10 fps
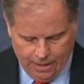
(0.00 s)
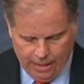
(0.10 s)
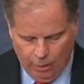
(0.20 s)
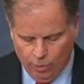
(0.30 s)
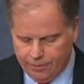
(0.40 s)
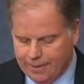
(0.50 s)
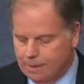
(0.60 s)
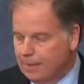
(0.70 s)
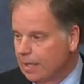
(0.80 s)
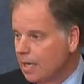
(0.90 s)
I want to
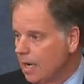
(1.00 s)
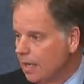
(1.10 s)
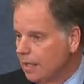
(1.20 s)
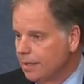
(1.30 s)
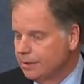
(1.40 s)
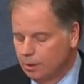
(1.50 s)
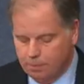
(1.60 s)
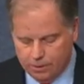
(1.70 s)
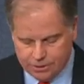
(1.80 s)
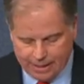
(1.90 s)
thank my colleagues on
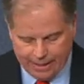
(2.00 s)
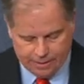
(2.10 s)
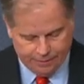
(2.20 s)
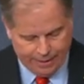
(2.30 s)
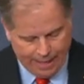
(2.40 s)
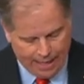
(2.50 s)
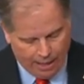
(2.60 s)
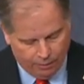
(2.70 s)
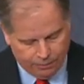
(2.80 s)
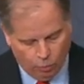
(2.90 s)
both sides of the
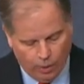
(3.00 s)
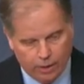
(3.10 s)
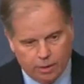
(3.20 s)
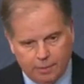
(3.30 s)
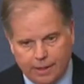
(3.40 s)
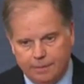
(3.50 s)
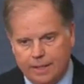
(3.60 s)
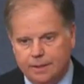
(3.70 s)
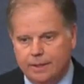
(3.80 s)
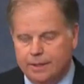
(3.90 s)
aisle for welcoming
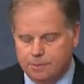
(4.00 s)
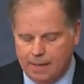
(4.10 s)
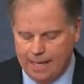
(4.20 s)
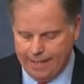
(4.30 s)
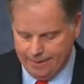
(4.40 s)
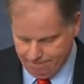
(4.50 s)
me to this body,